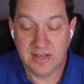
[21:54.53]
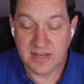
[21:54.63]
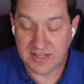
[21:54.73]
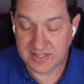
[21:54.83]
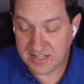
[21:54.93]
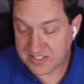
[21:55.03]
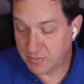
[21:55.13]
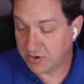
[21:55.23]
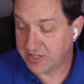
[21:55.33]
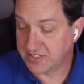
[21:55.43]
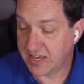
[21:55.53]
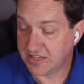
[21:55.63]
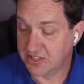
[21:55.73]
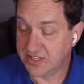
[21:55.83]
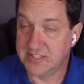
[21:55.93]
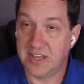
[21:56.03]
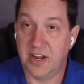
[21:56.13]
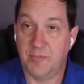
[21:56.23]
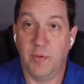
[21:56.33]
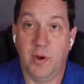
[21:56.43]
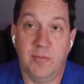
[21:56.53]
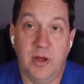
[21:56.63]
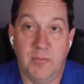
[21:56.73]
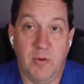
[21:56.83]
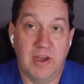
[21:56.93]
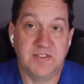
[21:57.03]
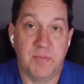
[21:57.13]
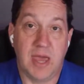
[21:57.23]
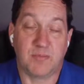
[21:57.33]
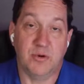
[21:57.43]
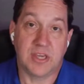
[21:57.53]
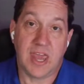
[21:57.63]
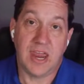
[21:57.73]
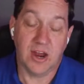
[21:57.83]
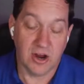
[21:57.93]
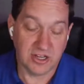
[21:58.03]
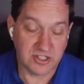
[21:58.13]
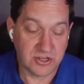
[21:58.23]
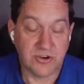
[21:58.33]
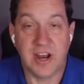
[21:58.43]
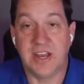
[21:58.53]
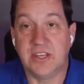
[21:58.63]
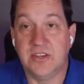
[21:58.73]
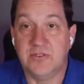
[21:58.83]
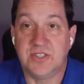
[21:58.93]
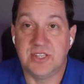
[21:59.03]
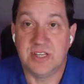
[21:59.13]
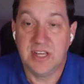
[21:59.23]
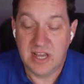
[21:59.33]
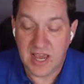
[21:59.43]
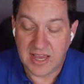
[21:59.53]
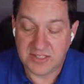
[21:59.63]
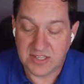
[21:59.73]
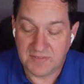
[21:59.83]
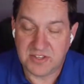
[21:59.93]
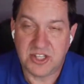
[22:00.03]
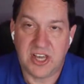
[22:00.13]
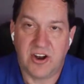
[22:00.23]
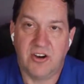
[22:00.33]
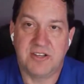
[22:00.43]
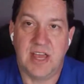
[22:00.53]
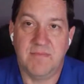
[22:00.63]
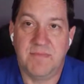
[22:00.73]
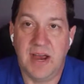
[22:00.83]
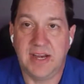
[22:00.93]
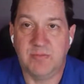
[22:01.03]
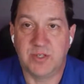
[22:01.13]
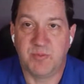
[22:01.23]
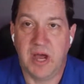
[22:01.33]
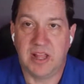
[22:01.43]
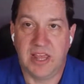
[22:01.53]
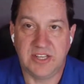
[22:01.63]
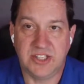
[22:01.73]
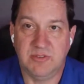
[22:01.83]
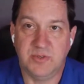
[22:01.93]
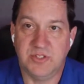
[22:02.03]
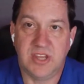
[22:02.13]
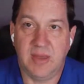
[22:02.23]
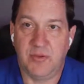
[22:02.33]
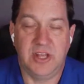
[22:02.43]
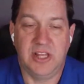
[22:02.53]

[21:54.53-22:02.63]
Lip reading: And the testimony is actually set it up on my wife's MacBook Air and showed her how to use it, and stuff that she had a hard time finding with Spotlight, she was able to